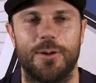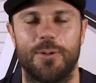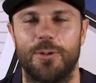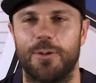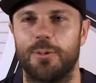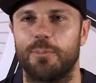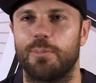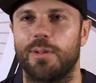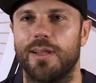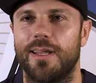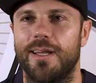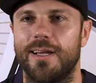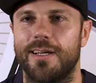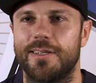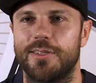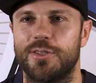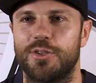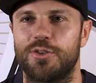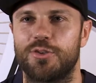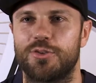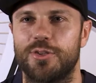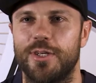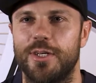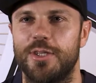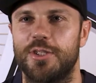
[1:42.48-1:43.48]
know, when you're playing in the
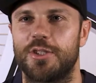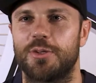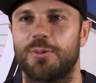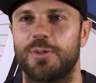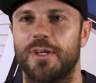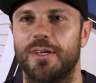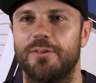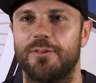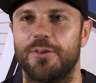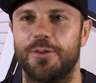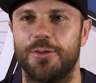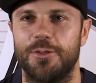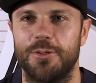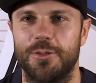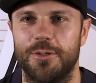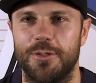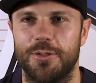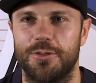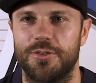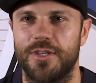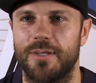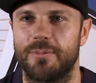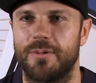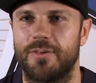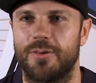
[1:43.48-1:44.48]
streets or whatever you do, you
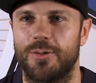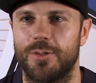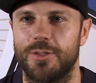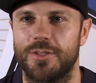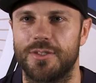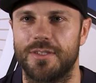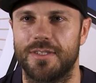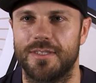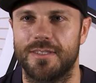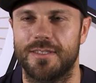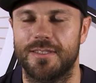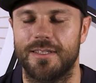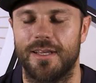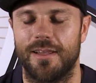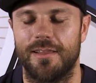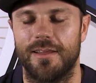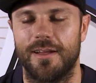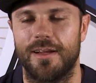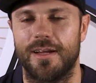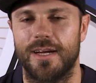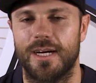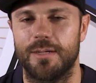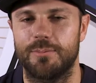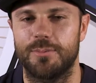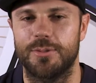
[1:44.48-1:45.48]
dream of hoisting a
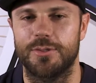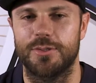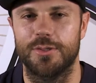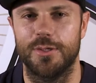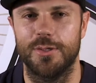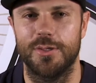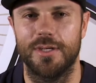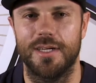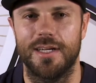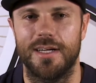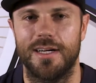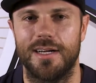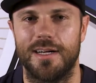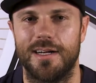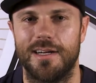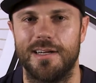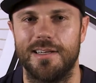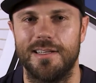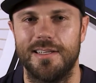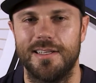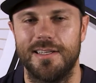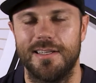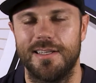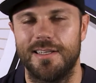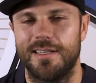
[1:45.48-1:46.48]
Stanley Cup. So
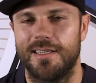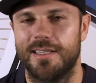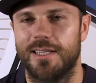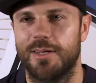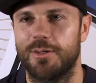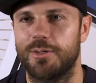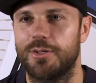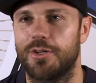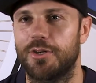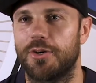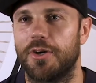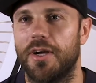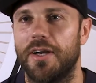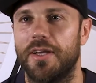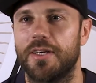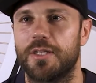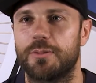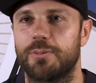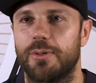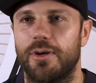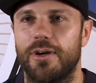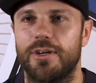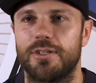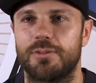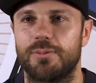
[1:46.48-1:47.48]
that was a great
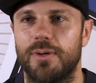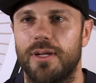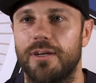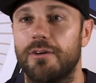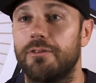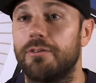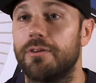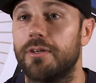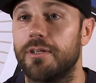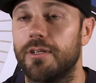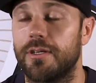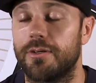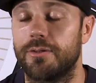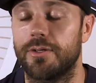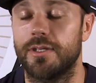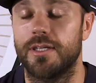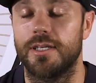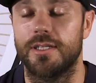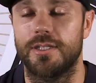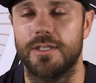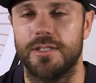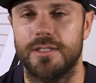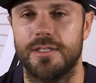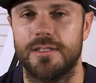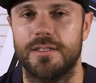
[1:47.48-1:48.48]
experience. We had a
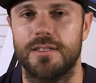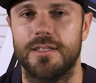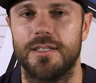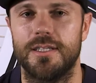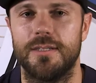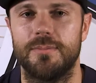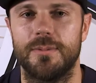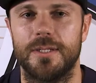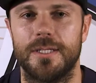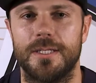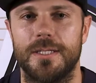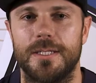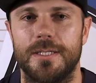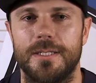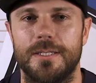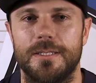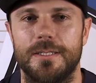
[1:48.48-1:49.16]
really good team, and